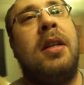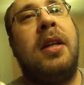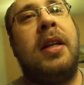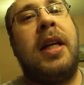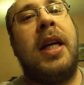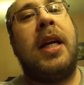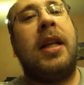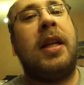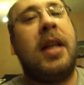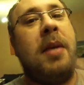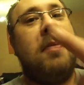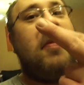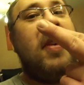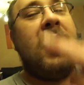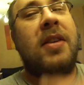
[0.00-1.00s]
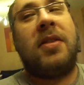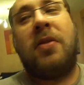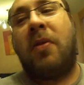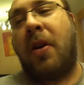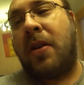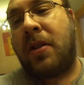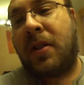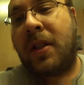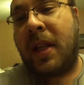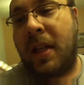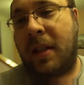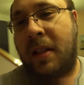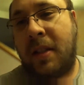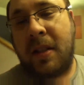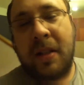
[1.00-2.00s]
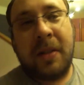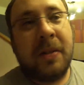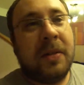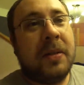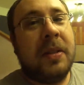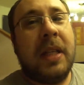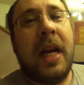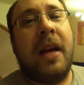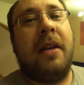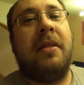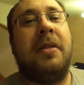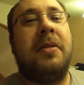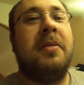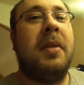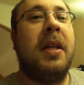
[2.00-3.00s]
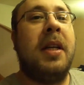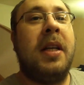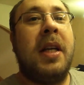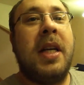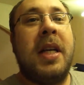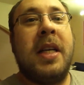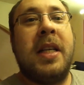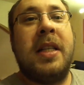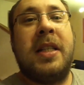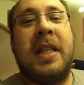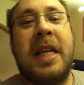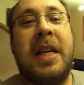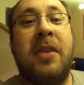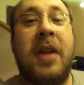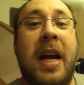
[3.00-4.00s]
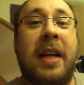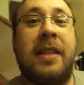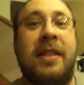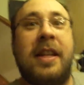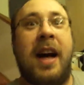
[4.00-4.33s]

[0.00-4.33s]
Again, keep fingers crossed, and yeah, see you next